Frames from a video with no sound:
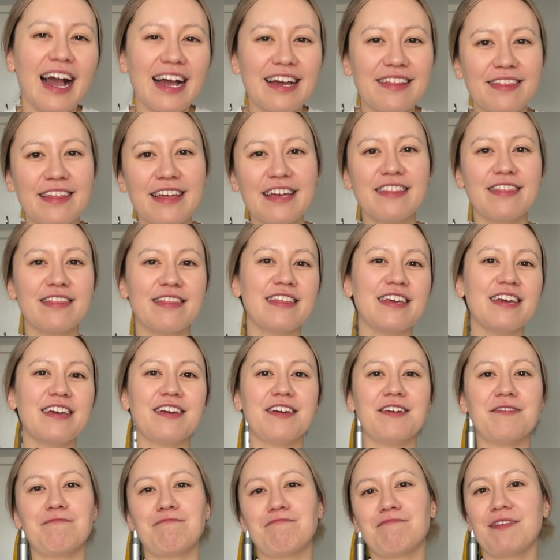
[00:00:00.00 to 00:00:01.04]
I think
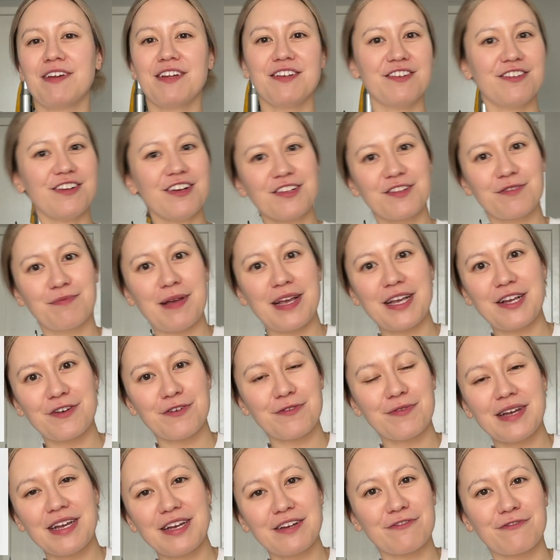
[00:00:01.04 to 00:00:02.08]
the just make
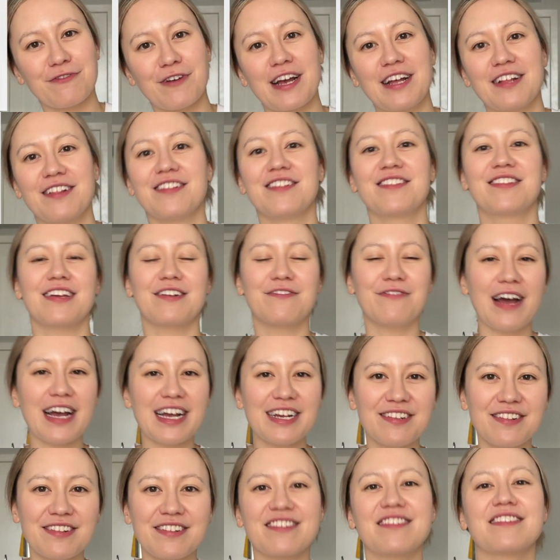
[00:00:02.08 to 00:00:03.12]
Korean friends
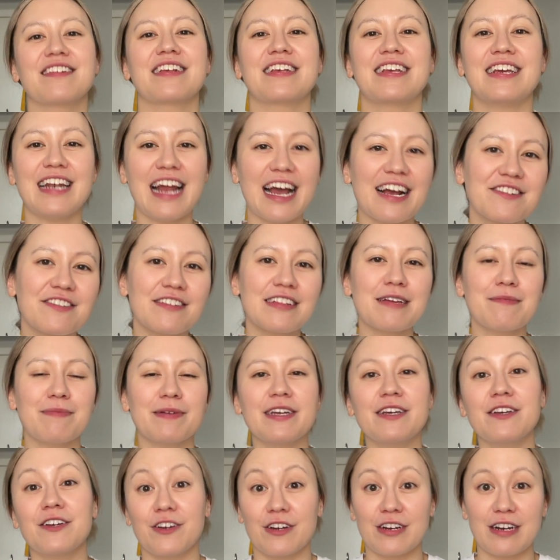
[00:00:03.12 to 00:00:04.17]
advice can actually
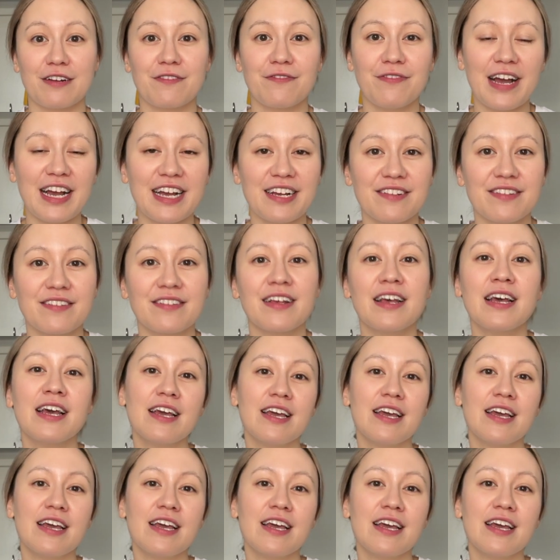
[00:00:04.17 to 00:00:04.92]
be good advice